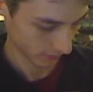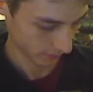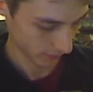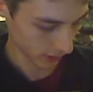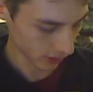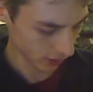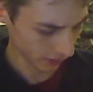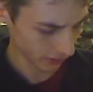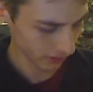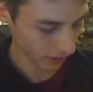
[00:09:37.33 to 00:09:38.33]
It just
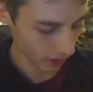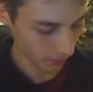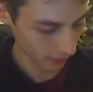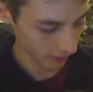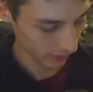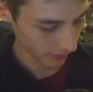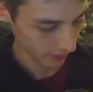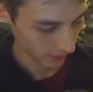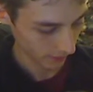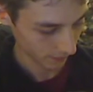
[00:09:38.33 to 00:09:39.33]
looks awkward,
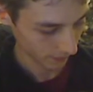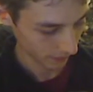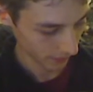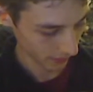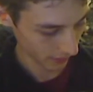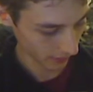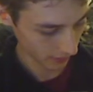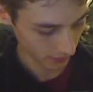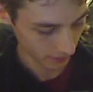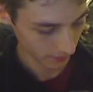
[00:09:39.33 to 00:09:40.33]

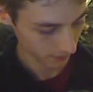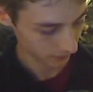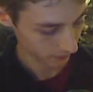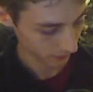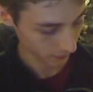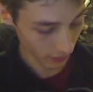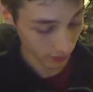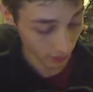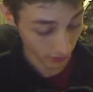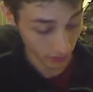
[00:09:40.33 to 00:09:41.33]
and it's
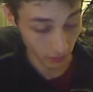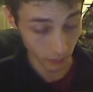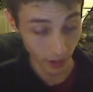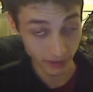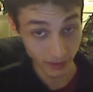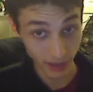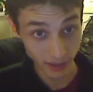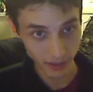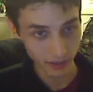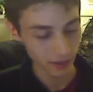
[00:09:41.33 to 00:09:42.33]
just
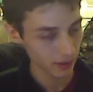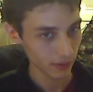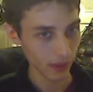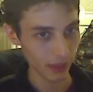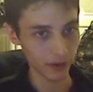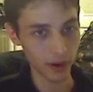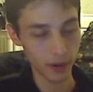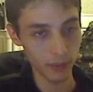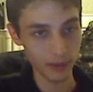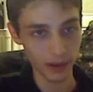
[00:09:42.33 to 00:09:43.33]
unprecedented that their
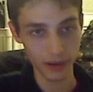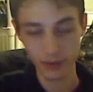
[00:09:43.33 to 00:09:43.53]
arms are